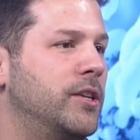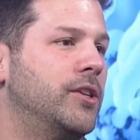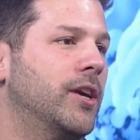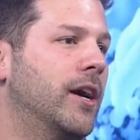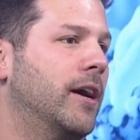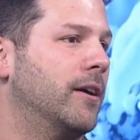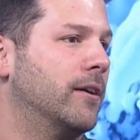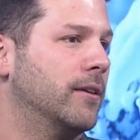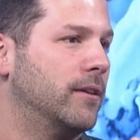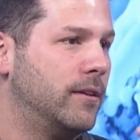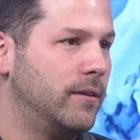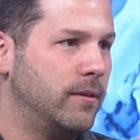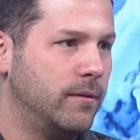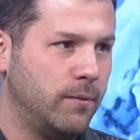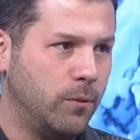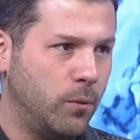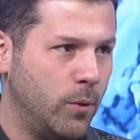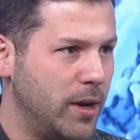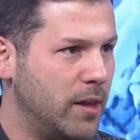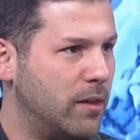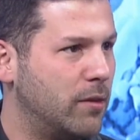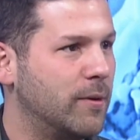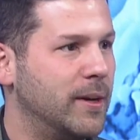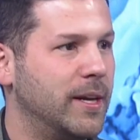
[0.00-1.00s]
Child,
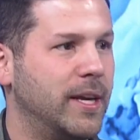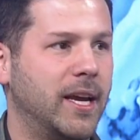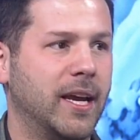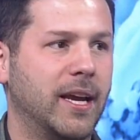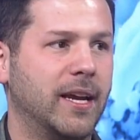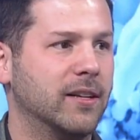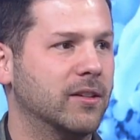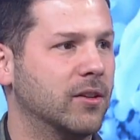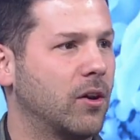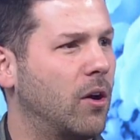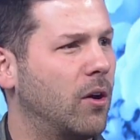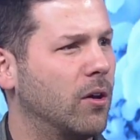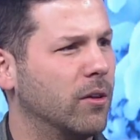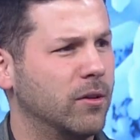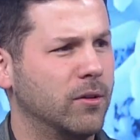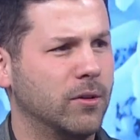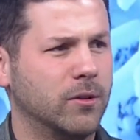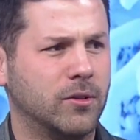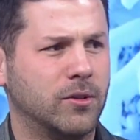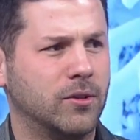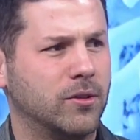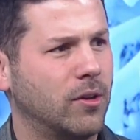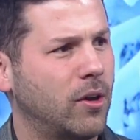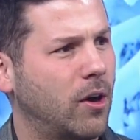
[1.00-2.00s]
We Three Kings, all
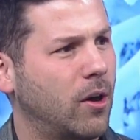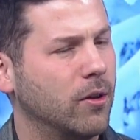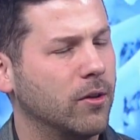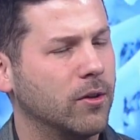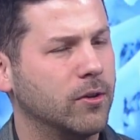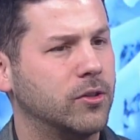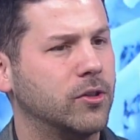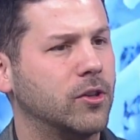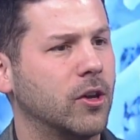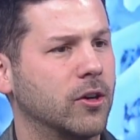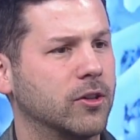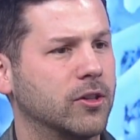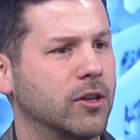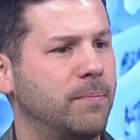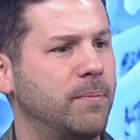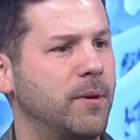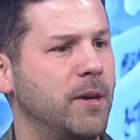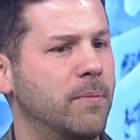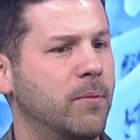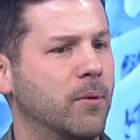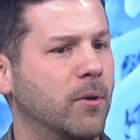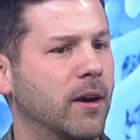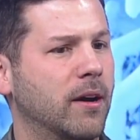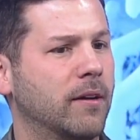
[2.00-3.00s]
those, all those songs that
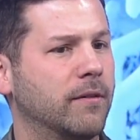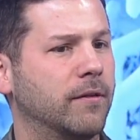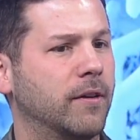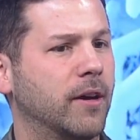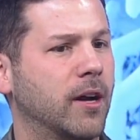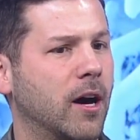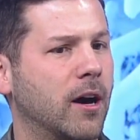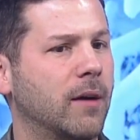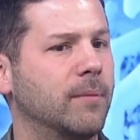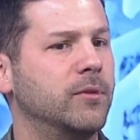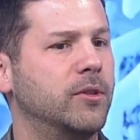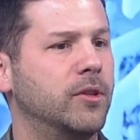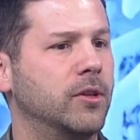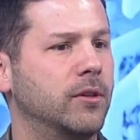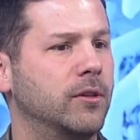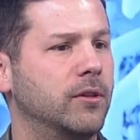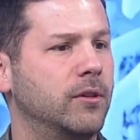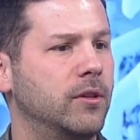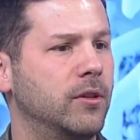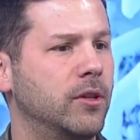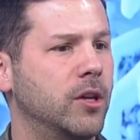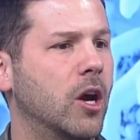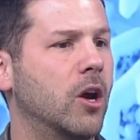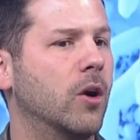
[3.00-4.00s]
people have come to
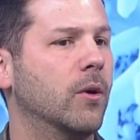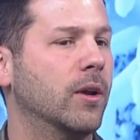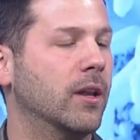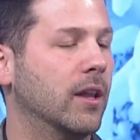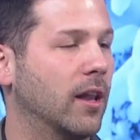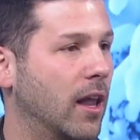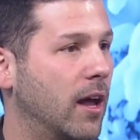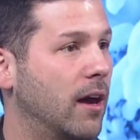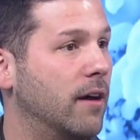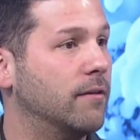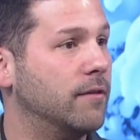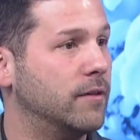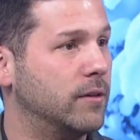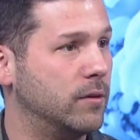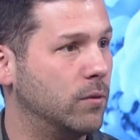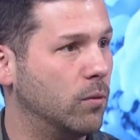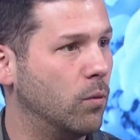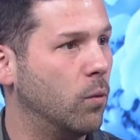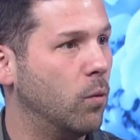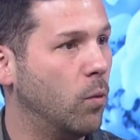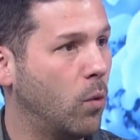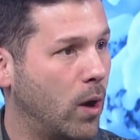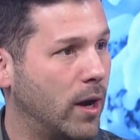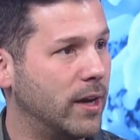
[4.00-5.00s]
know and love
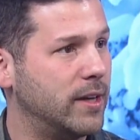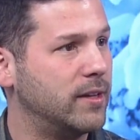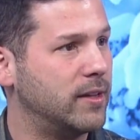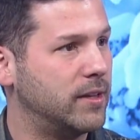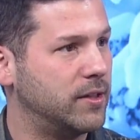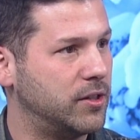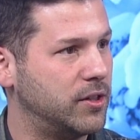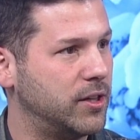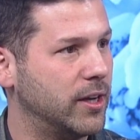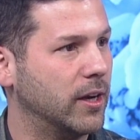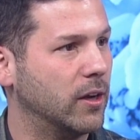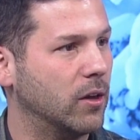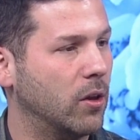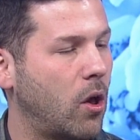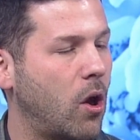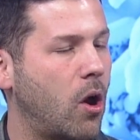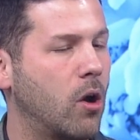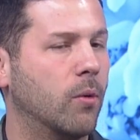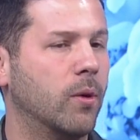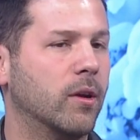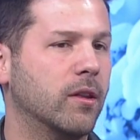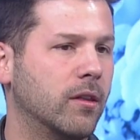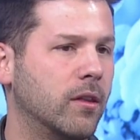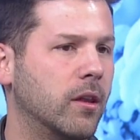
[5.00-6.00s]
and want to sing
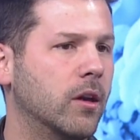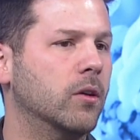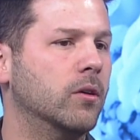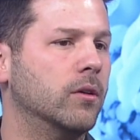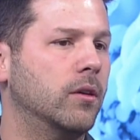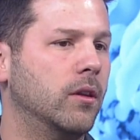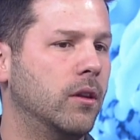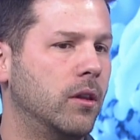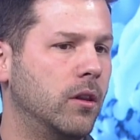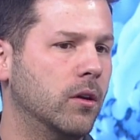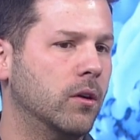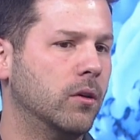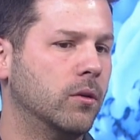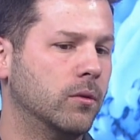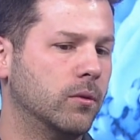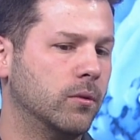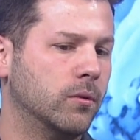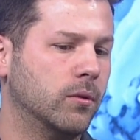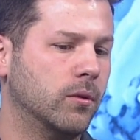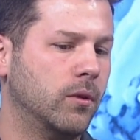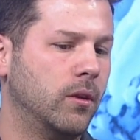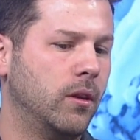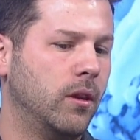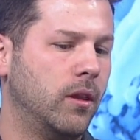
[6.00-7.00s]
along with, though,
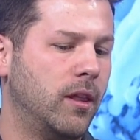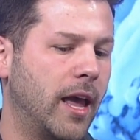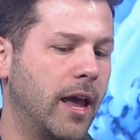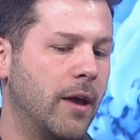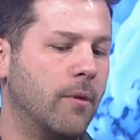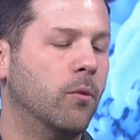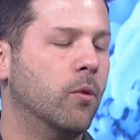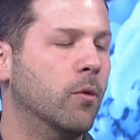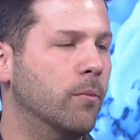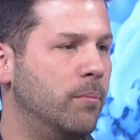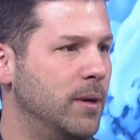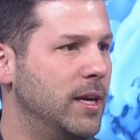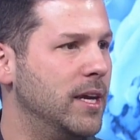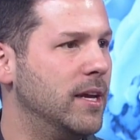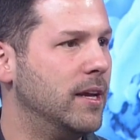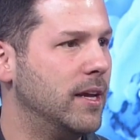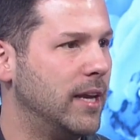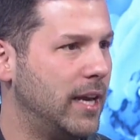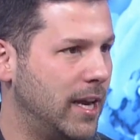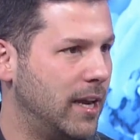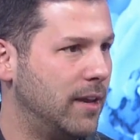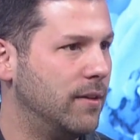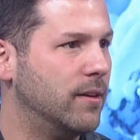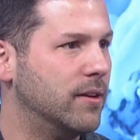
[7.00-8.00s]
though they will
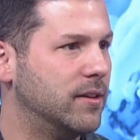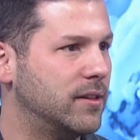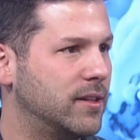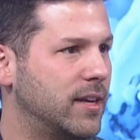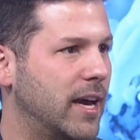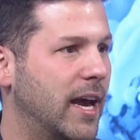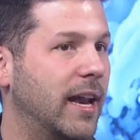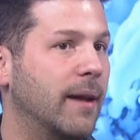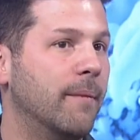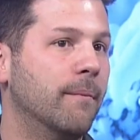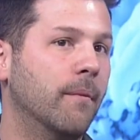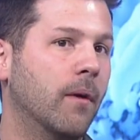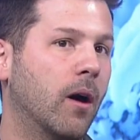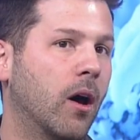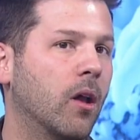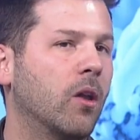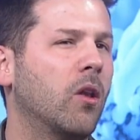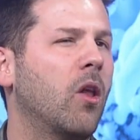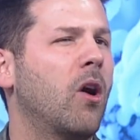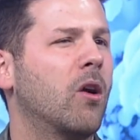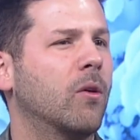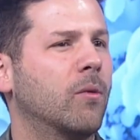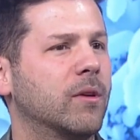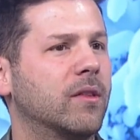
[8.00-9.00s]
be in the set,
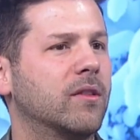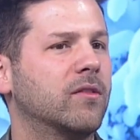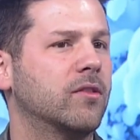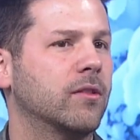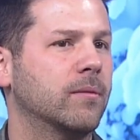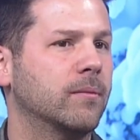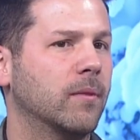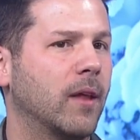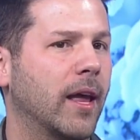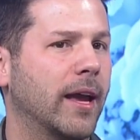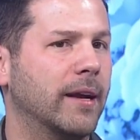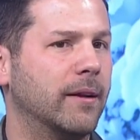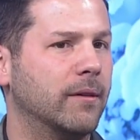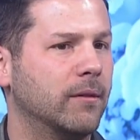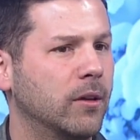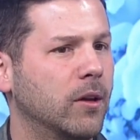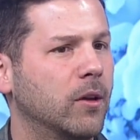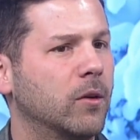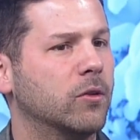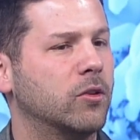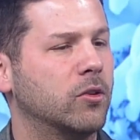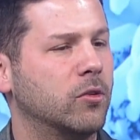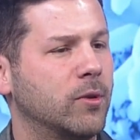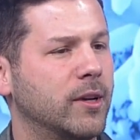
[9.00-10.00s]
along with some, like,
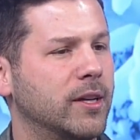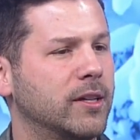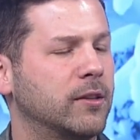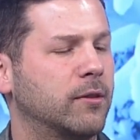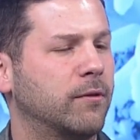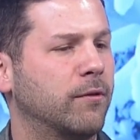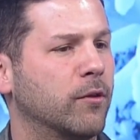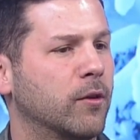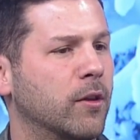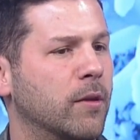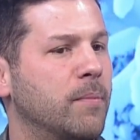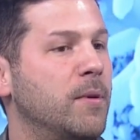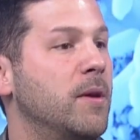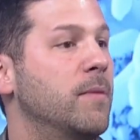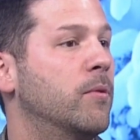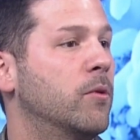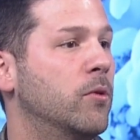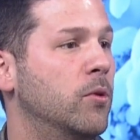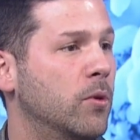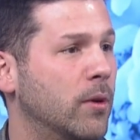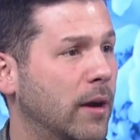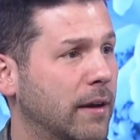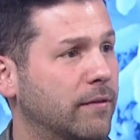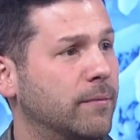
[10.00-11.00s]
little twists for the
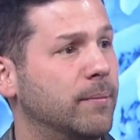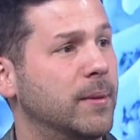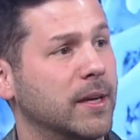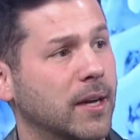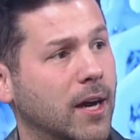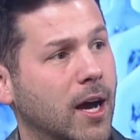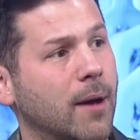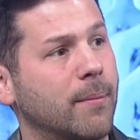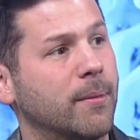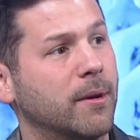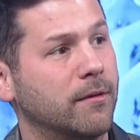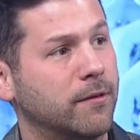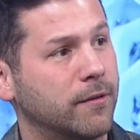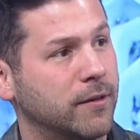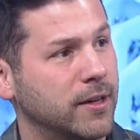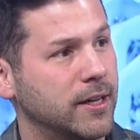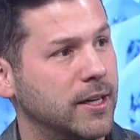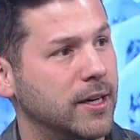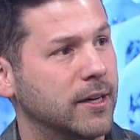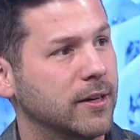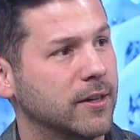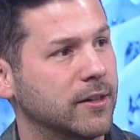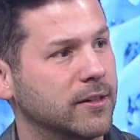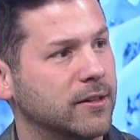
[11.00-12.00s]
people who have been coming for
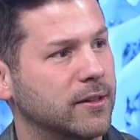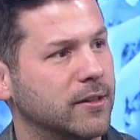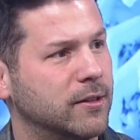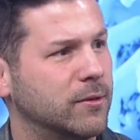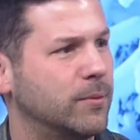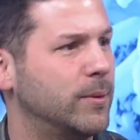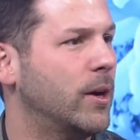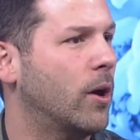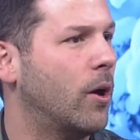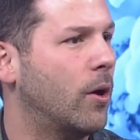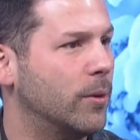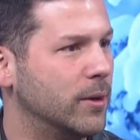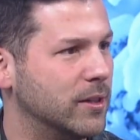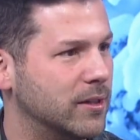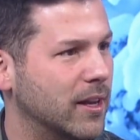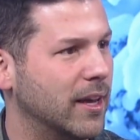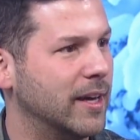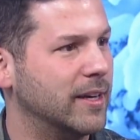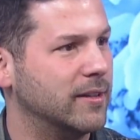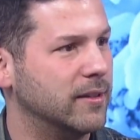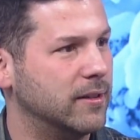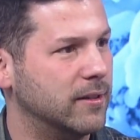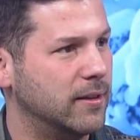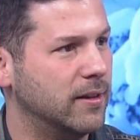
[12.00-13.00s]
years, because we always
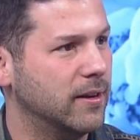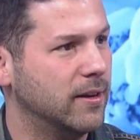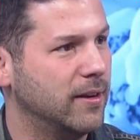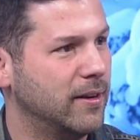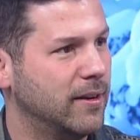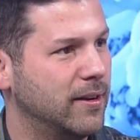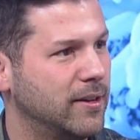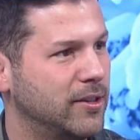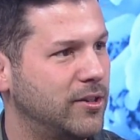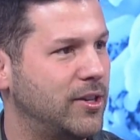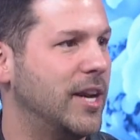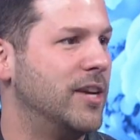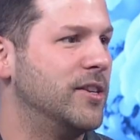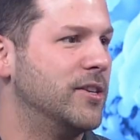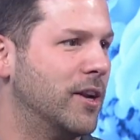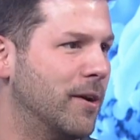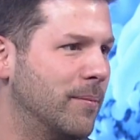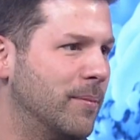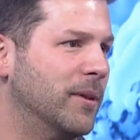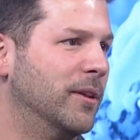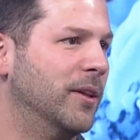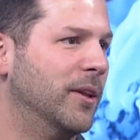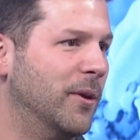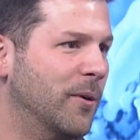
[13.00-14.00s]
like to change it
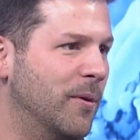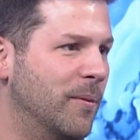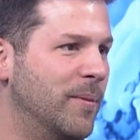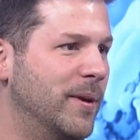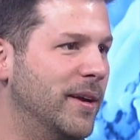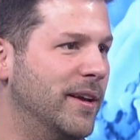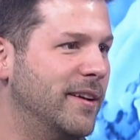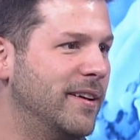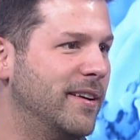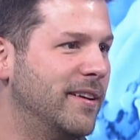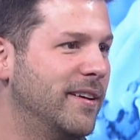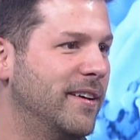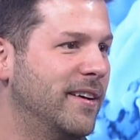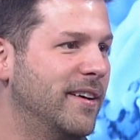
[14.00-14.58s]
up a little bit.